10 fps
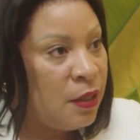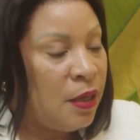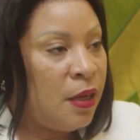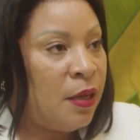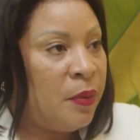
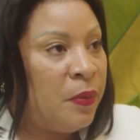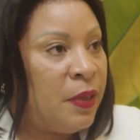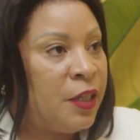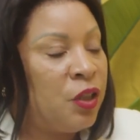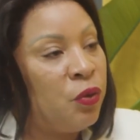
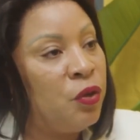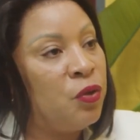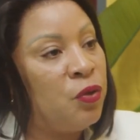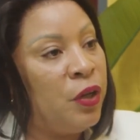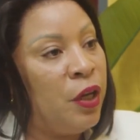that you're going to
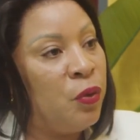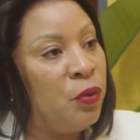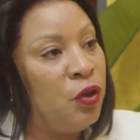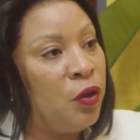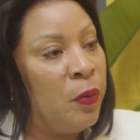do a
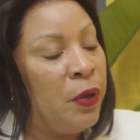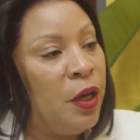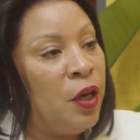good job.